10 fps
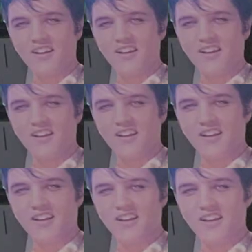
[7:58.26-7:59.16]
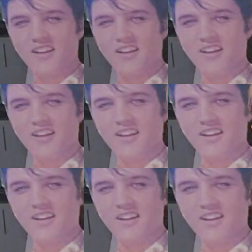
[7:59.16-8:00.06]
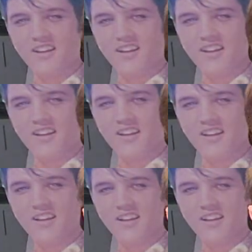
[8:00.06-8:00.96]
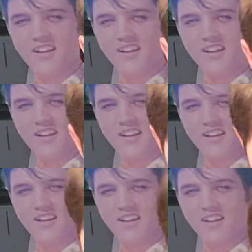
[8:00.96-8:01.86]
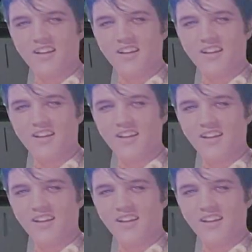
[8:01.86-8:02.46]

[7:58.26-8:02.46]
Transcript: No words are spoken by the person on screen.